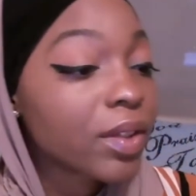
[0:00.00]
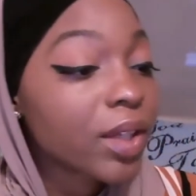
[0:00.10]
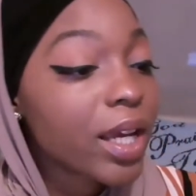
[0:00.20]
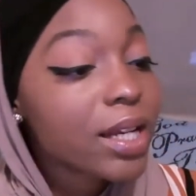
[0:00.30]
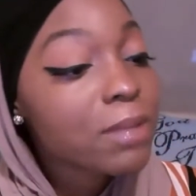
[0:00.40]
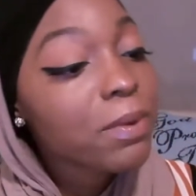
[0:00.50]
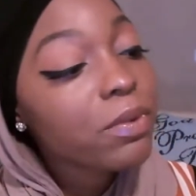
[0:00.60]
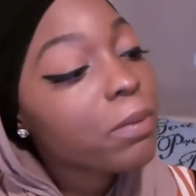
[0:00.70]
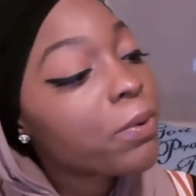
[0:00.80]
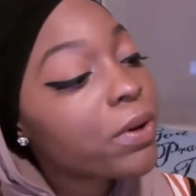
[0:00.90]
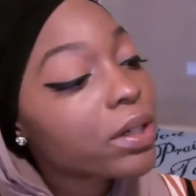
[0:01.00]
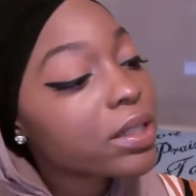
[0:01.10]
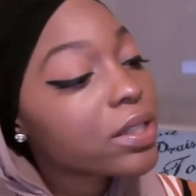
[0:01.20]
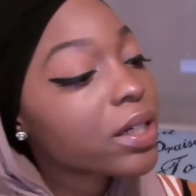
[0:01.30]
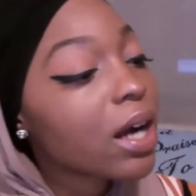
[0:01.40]
It has been reported
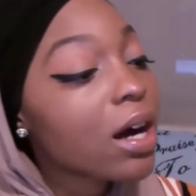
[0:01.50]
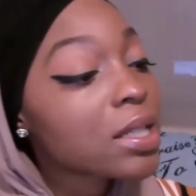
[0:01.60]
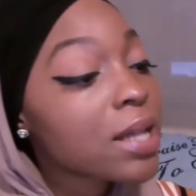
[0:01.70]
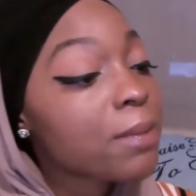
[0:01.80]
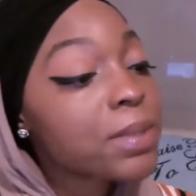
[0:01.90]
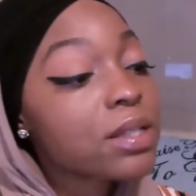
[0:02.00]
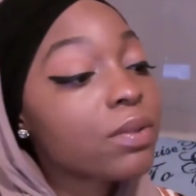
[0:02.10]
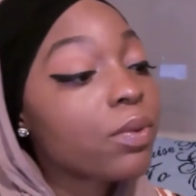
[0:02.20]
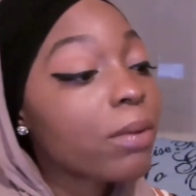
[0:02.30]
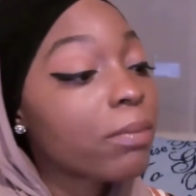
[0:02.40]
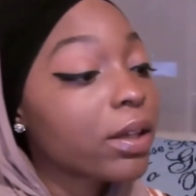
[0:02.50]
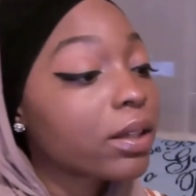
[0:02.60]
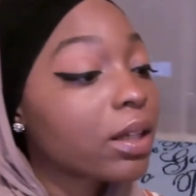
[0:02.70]
during autopsies of women,